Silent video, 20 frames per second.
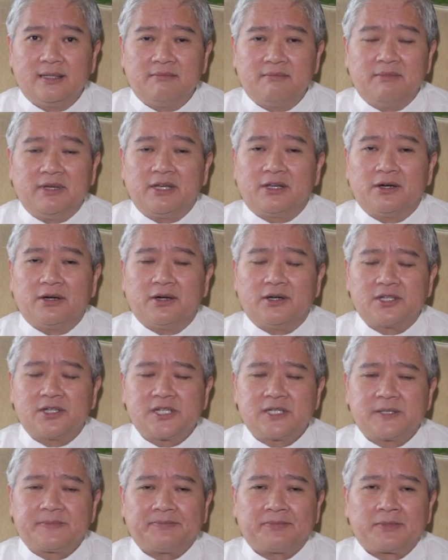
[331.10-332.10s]

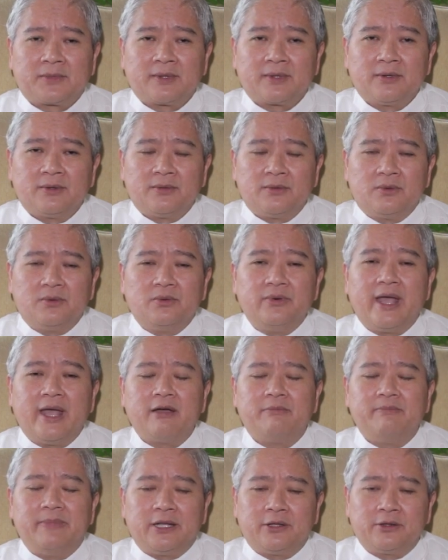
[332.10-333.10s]
because we
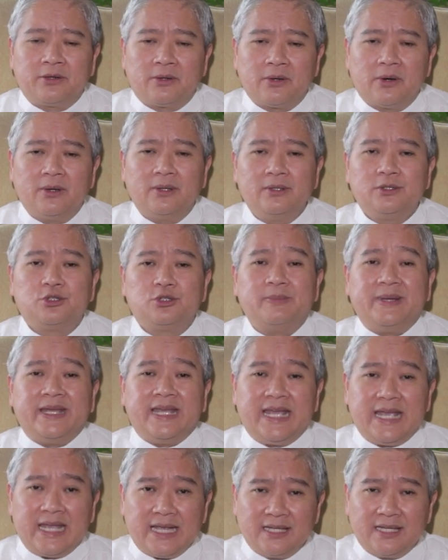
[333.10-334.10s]
have been called to be
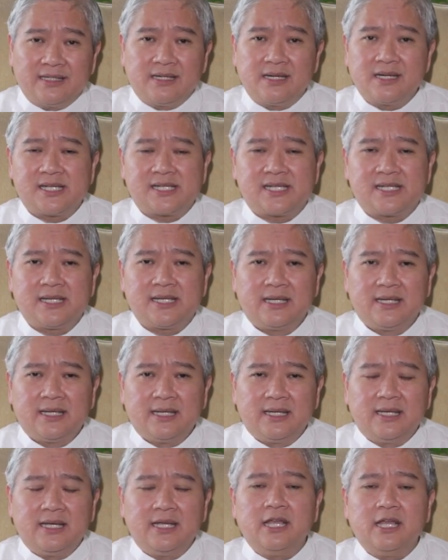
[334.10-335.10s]
healers
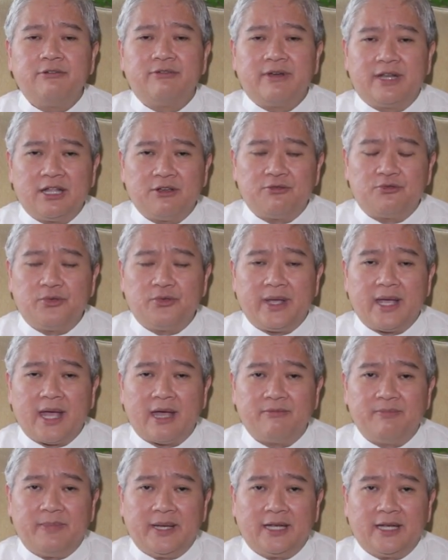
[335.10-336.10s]
even if we
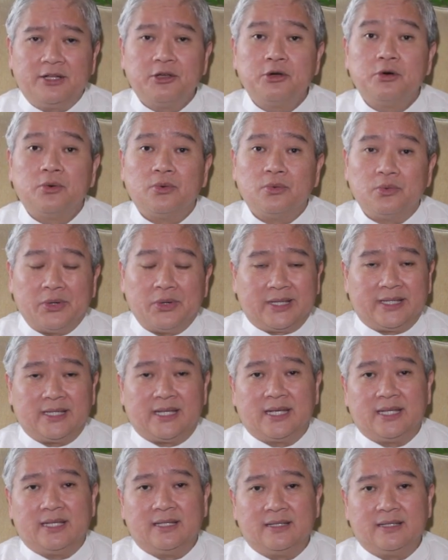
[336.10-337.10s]
have been
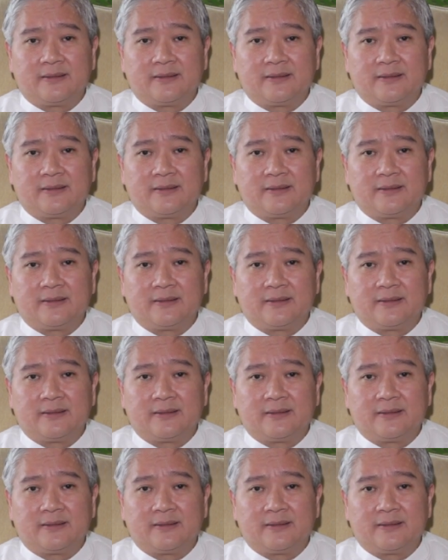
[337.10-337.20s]
wounded.